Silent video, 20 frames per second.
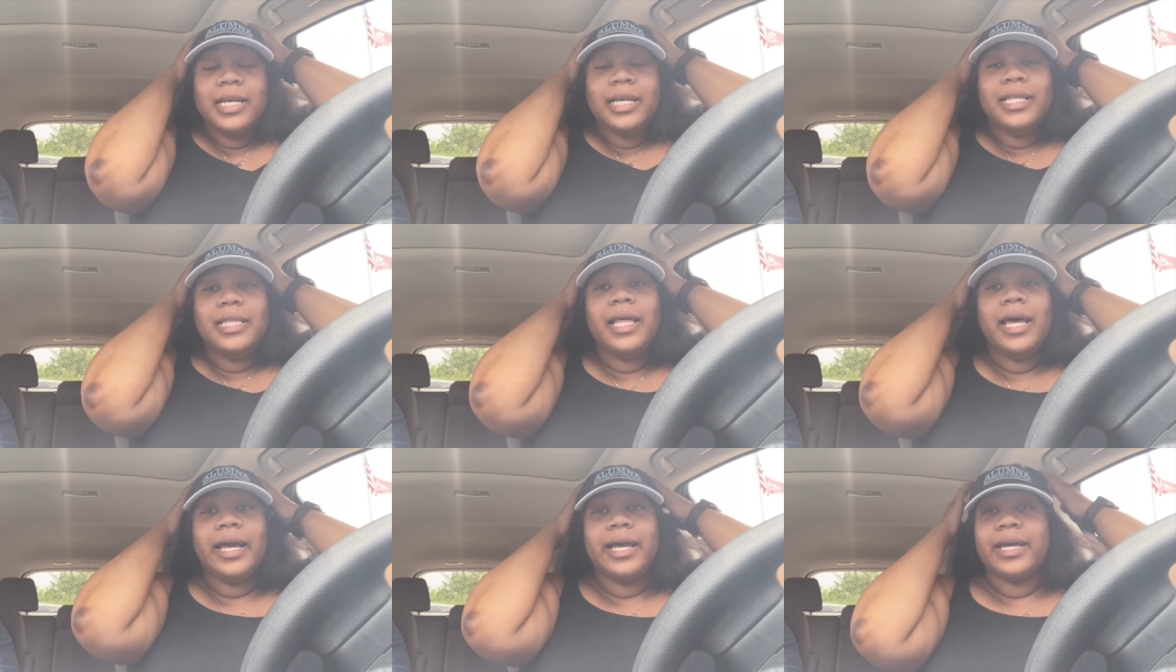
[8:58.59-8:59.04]

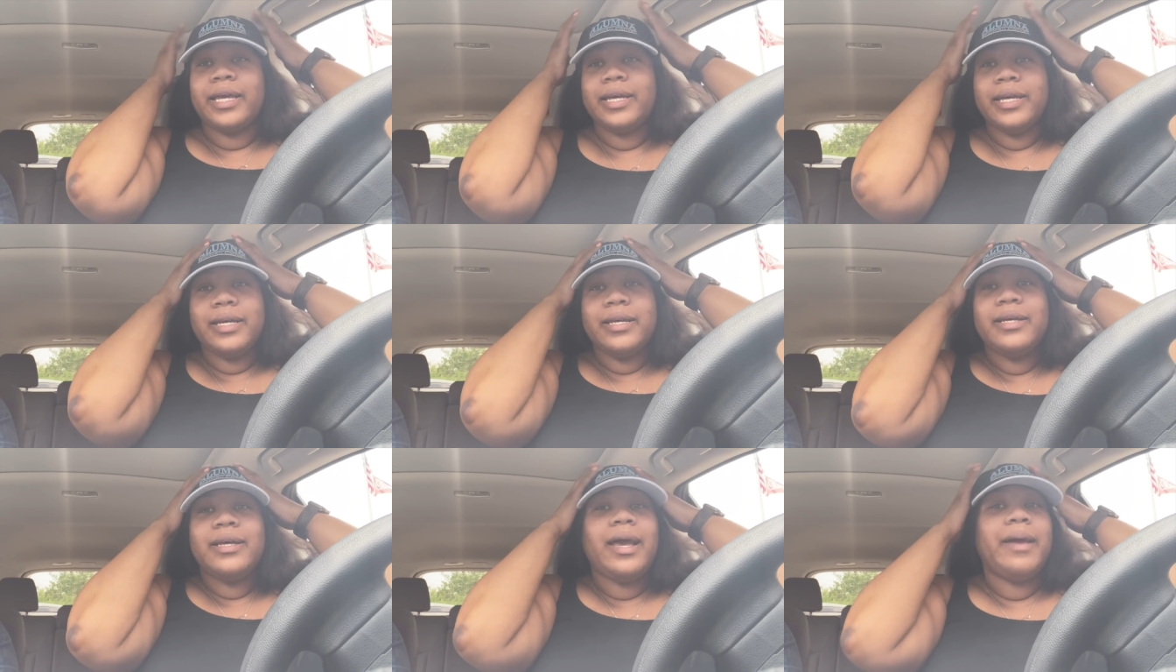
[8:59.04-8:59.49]
Like,
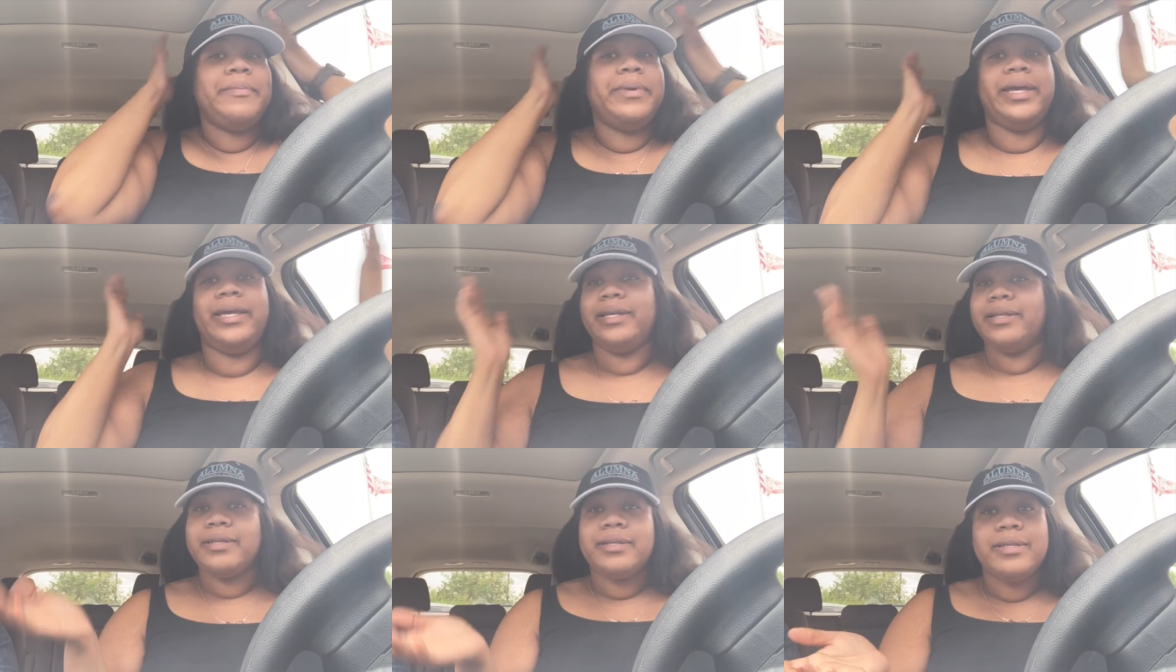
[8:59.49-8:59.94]
I
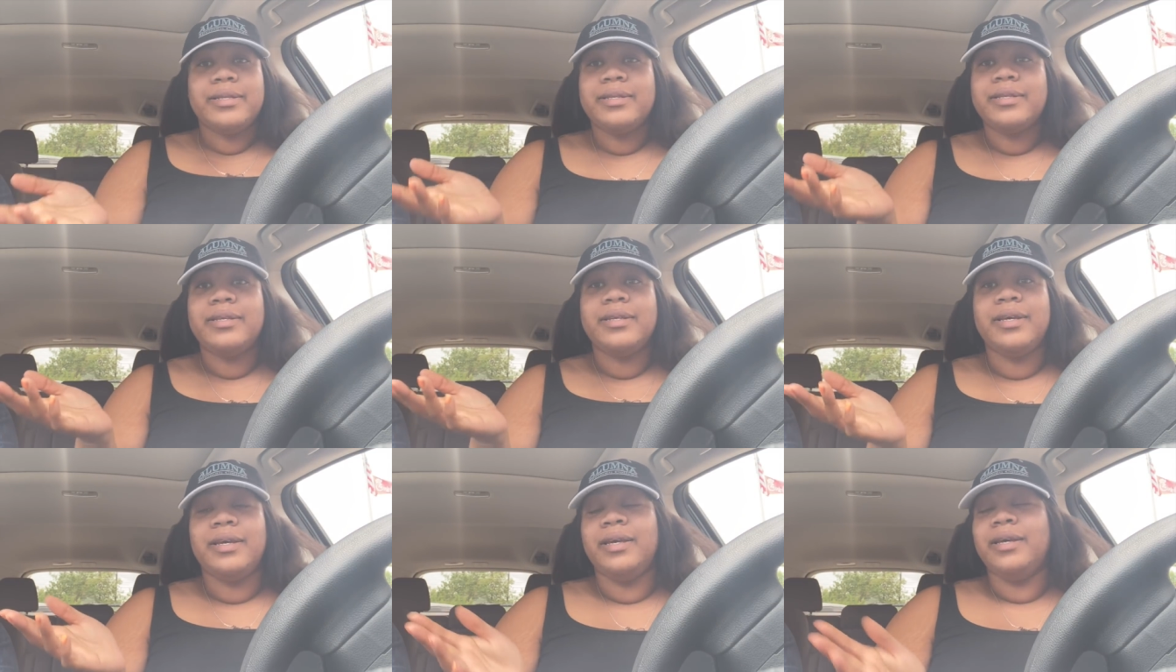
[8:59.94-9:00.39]
mean,
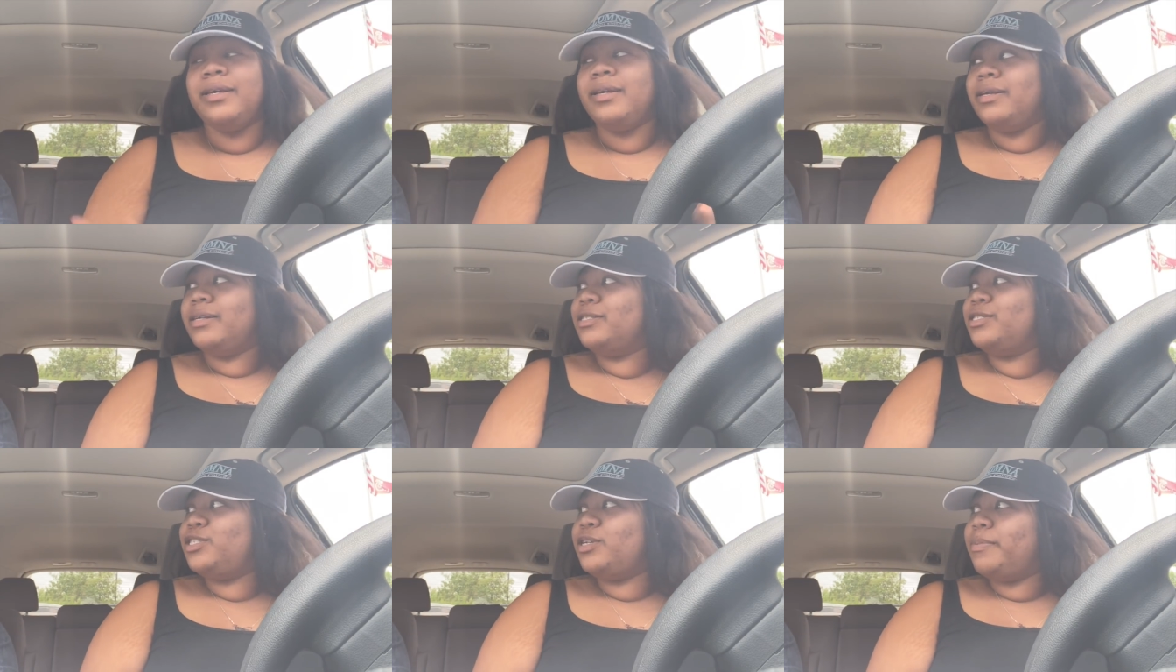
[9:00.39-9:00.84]

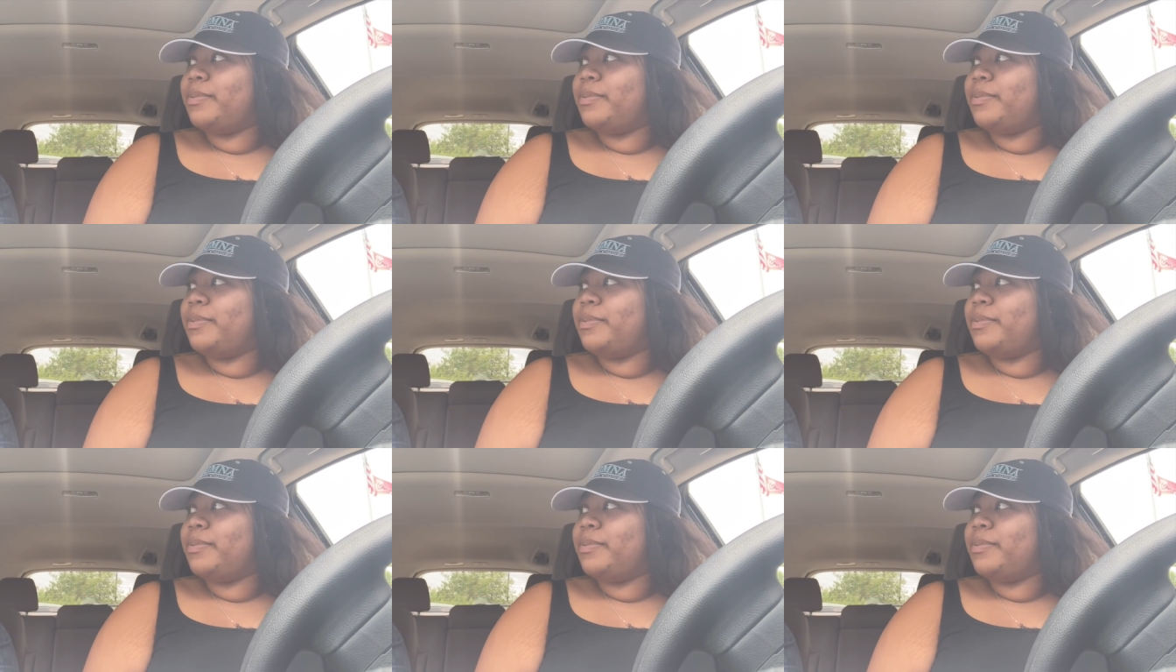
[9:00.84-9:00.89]
it's your